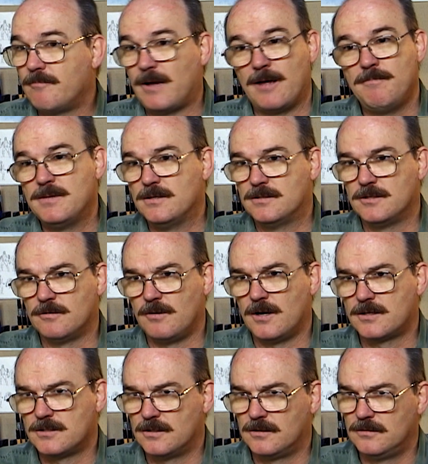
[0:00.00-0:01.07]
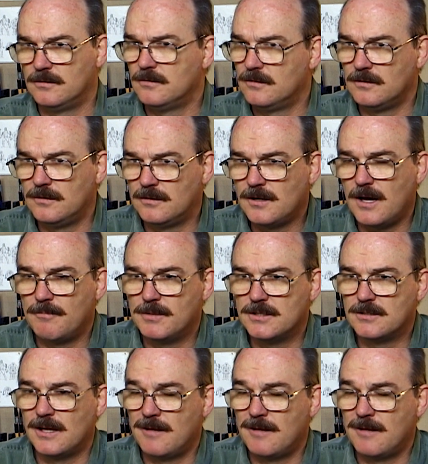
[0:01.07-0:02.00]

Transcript: I'd be Xeroxing copies.